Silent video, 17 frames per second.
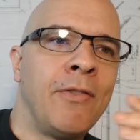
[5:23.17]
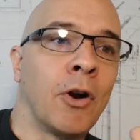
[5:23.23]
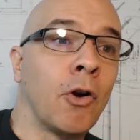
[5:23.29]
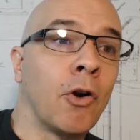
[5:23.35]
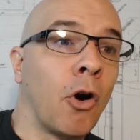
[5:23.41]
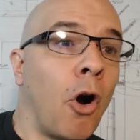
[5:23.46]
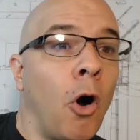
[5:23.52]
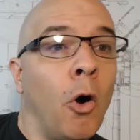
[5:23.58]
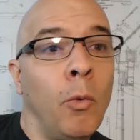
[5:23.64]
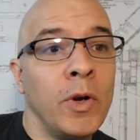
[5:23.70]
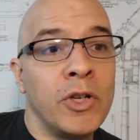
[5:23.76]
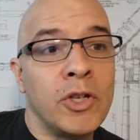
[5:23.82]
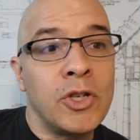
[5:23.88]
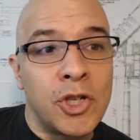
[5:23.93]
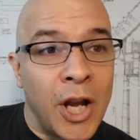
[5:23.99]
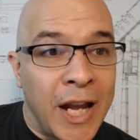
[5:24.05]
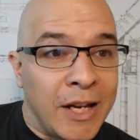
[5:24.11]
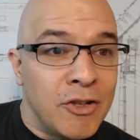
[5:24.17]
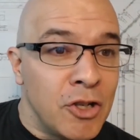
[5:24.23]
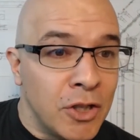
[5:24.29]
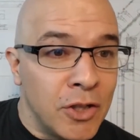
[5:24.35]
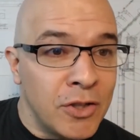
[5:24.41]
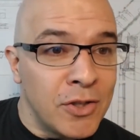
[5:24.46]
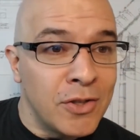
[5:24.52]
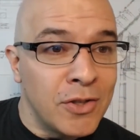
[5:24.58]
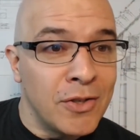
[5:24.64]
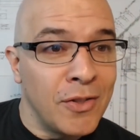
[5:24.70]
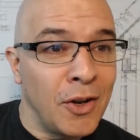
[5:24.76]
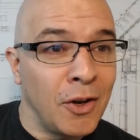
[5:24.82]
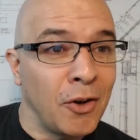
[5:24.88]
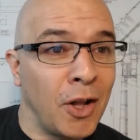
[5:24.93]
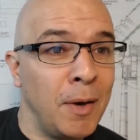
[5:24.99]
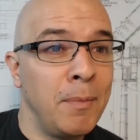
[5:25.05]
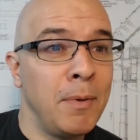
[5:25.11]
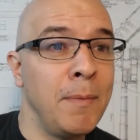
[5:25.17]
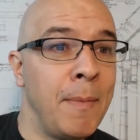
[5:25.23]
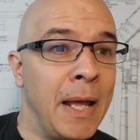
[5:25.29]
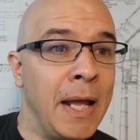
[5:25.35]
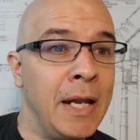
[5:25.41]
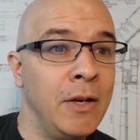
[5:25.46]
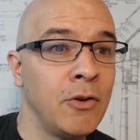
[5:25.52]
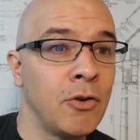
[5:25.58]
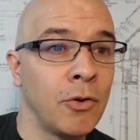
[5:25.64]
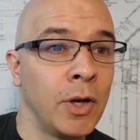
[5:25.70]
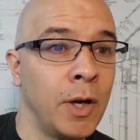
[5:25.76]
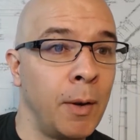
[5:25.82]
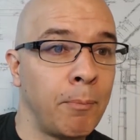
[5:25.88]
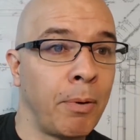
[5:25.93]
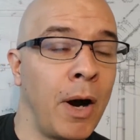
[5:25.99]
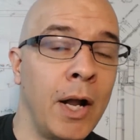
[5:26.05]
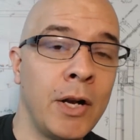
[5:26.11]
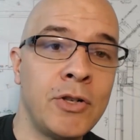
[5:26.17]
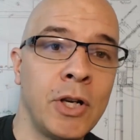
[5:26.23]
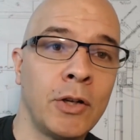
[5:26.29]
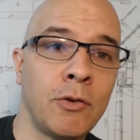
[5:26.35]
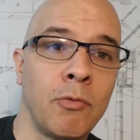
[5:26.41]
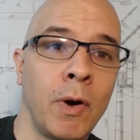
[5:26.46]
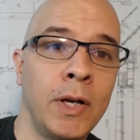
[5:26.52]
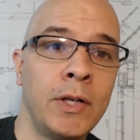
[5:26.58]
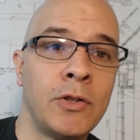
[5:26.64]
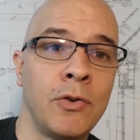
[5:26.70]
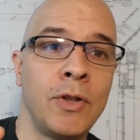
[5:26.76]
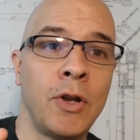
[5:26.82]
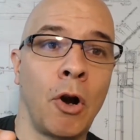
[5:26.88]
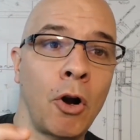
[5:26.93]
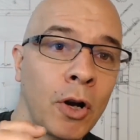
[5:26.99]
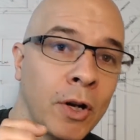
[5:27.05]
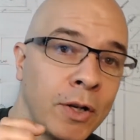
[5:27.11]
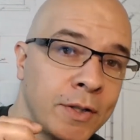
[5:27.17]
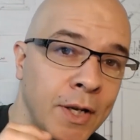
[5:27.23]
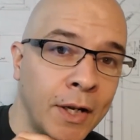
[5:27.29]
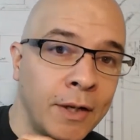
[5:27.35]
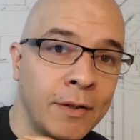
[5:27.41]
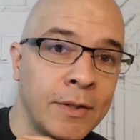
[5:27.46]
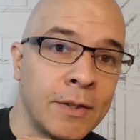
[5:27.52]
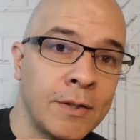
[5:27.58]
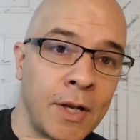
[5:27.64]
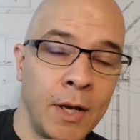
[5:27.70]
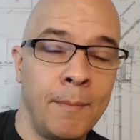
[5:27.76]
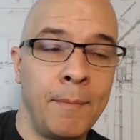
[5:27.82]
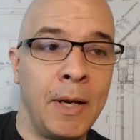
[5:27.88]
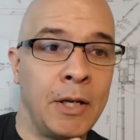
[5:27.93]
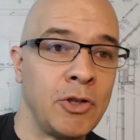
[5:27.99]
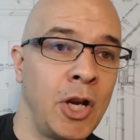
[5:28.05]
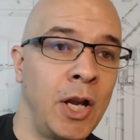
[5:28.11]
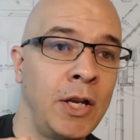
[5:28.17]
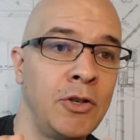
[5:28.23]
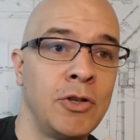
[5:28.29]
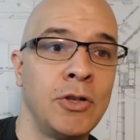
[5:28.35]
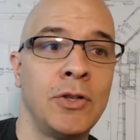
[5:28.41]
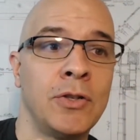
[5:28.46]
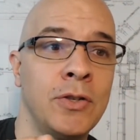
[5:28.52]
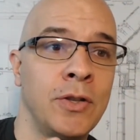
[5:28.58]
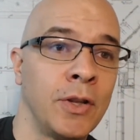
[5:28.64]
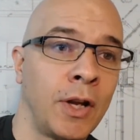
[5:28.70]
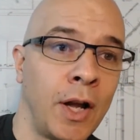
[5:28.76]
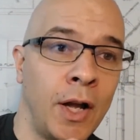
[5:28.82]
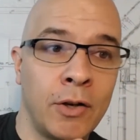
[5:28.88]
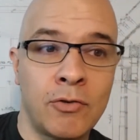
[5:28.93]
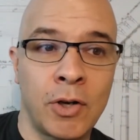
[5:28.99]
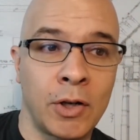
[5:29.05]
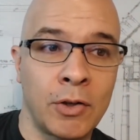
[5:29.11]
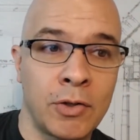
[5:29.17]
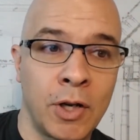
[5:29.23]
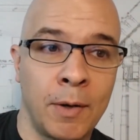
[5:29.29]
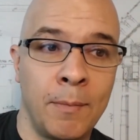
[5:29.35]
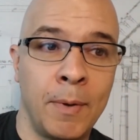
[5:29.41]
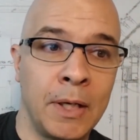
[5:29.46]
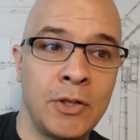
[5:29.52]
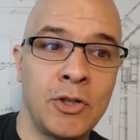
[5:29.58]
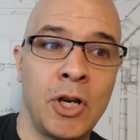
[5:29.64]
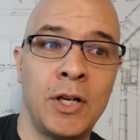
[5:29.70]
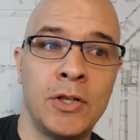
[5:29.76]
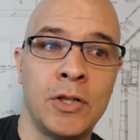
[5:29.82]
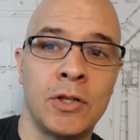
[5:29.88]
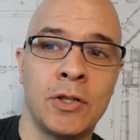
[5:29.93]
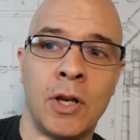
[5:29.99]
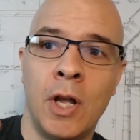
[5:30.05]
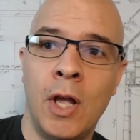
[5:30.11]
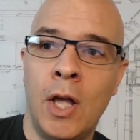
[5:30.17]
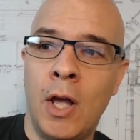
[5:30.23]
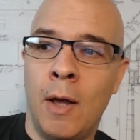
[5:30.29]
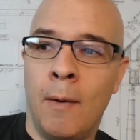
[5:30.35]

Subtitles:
There are always changes that are going to be made during a project, right? So the architect is going to make changes and the contractor is going to make changes.